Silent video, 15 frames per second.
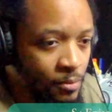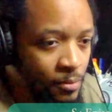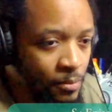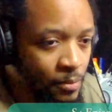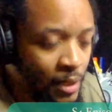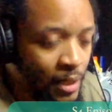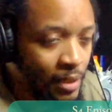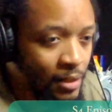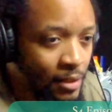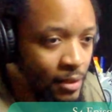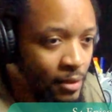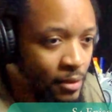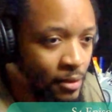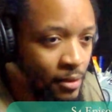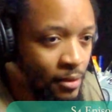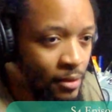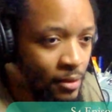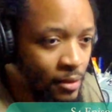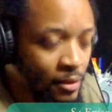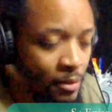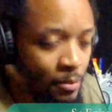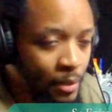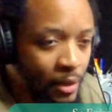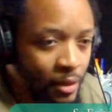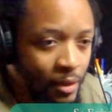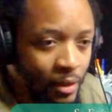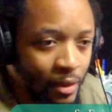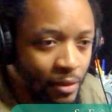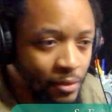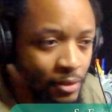pad their bank
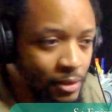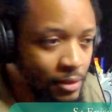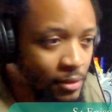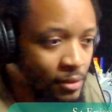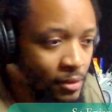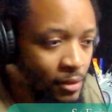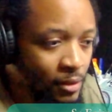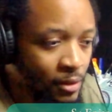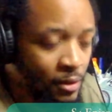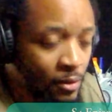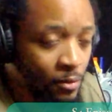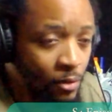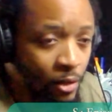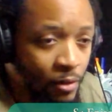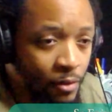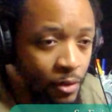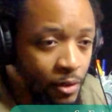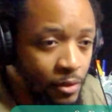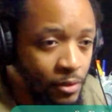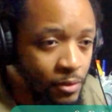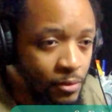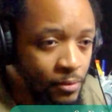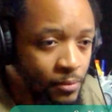accounts and whatever else.